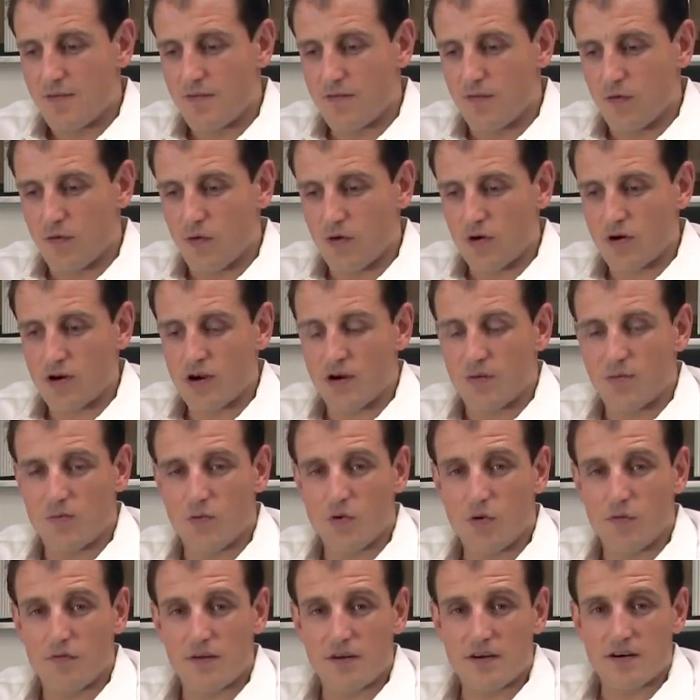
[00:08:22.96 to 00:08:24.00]
for
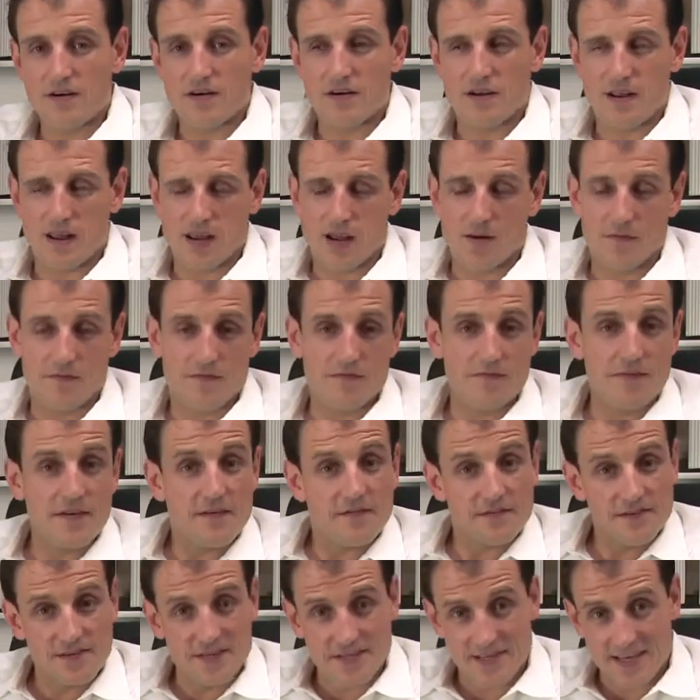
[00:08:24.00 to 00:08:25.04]
over
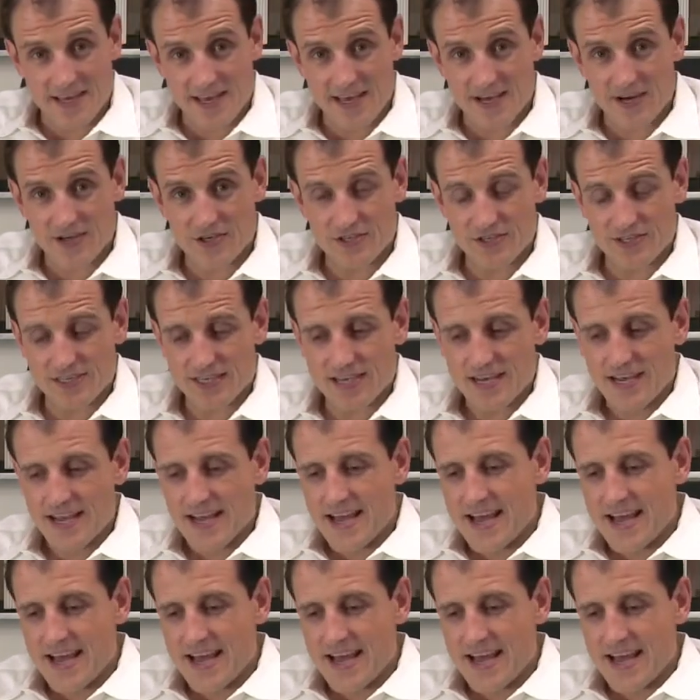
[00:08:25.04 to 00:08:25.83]
15 years,